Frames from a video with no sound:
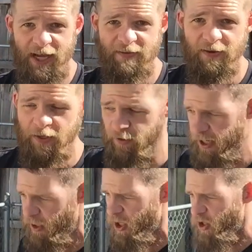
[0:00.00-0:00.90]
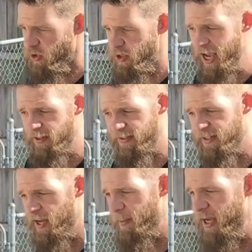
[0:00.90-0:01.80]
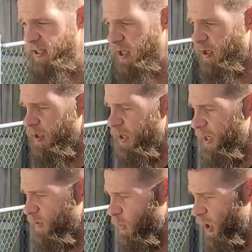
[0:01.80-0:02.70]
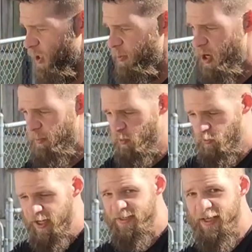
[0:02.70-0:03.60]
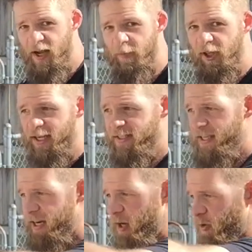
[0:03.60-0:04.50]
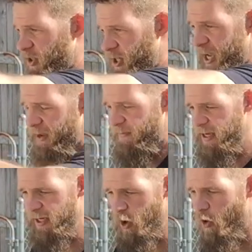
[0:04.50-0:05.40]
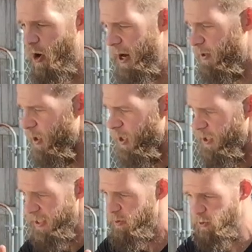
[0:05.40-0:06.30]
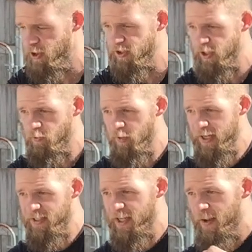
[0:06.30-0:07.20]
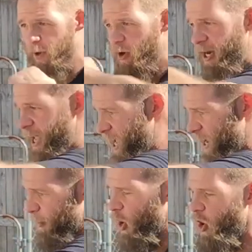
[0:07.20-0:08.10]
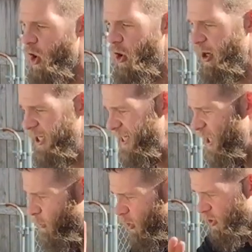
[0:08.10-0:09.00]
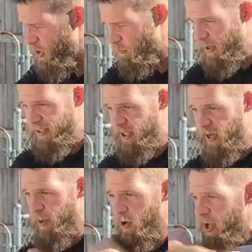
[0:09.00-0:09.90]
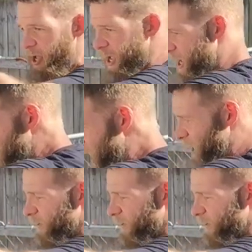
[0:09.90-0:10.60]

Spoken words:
knife hand, right? So now the same idea is when I come here, I'm going to raise that elbow, like I said, and just knife hand it. Or I can inward gunting, raise the elbow, and hammer. Or I can inward gunting, raise the elbow, and I